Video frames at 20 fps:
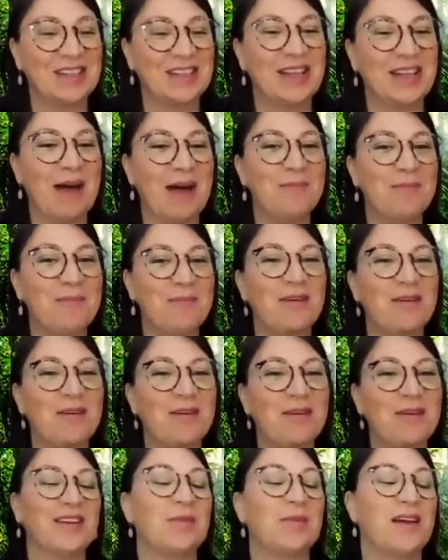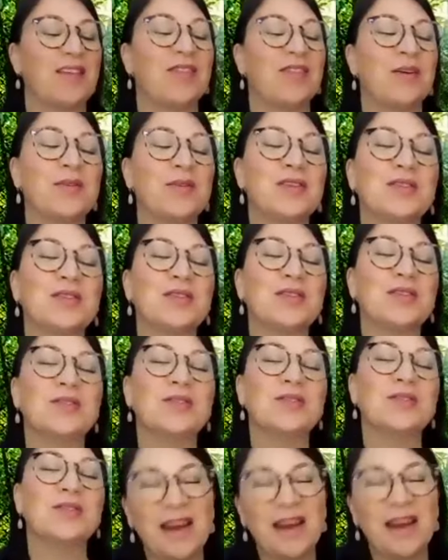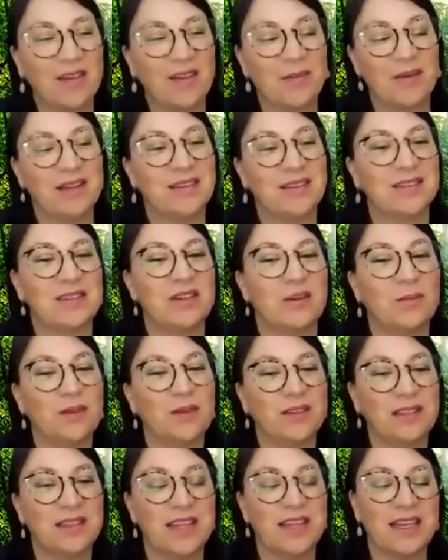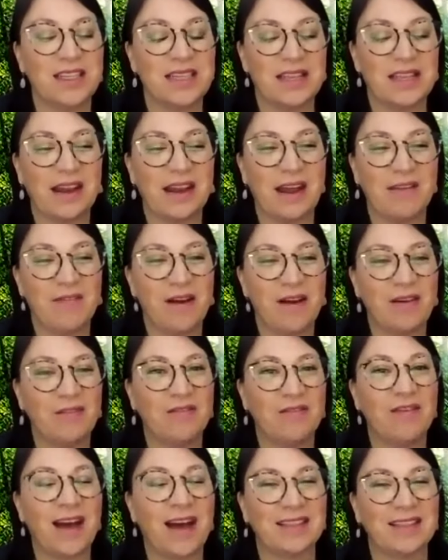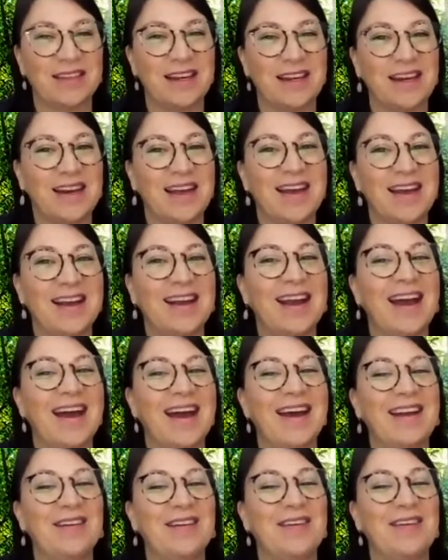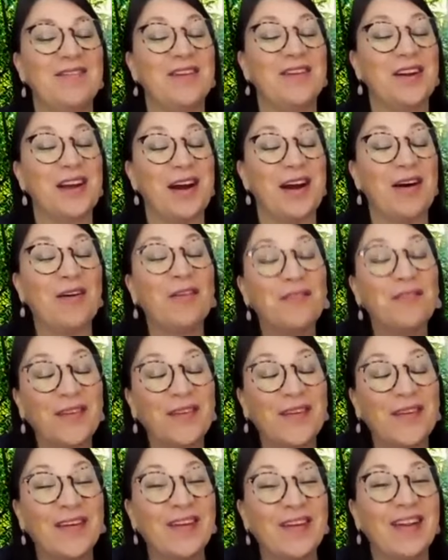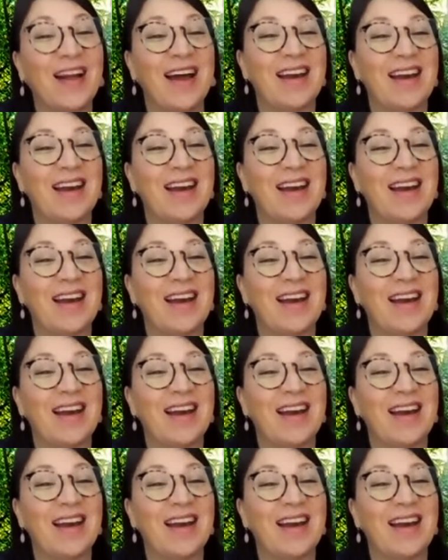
elaborate a little bit. There were so many elements to your presentation that I found fascinating and very helpful,